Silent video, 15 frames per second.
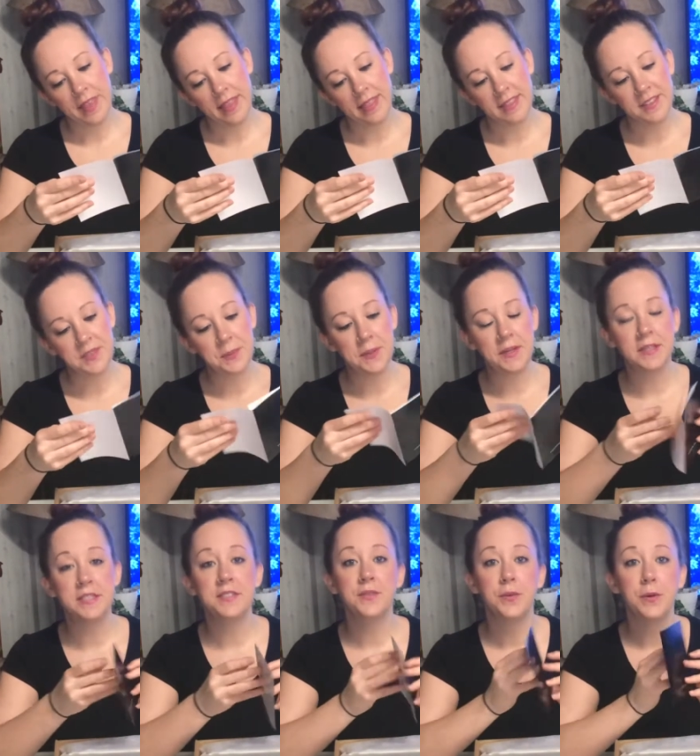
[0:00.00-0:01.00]
This one
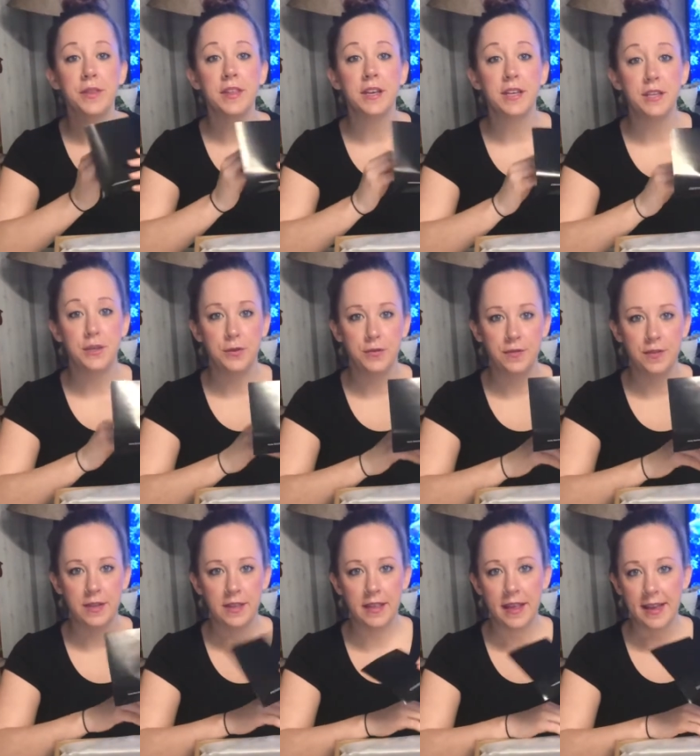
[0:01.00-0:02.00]
is for the
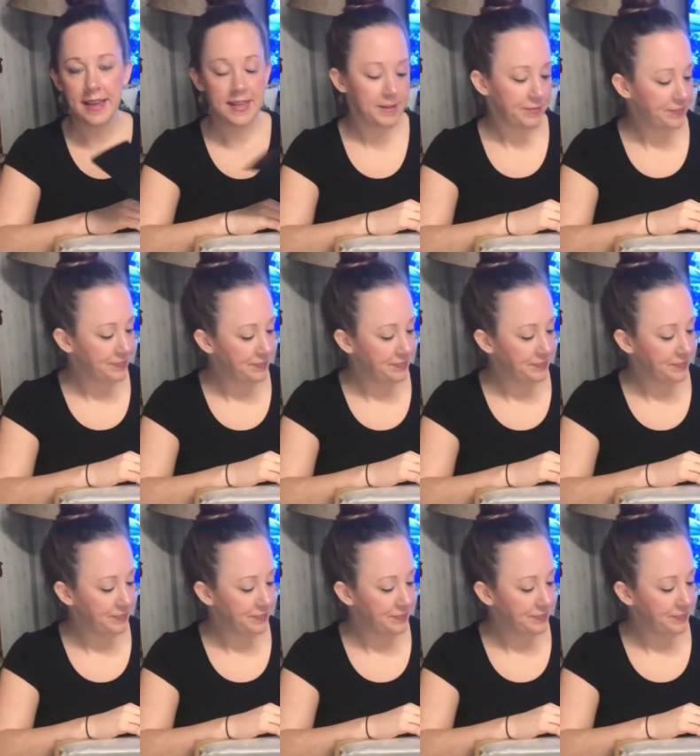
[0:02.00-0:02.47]
UV light.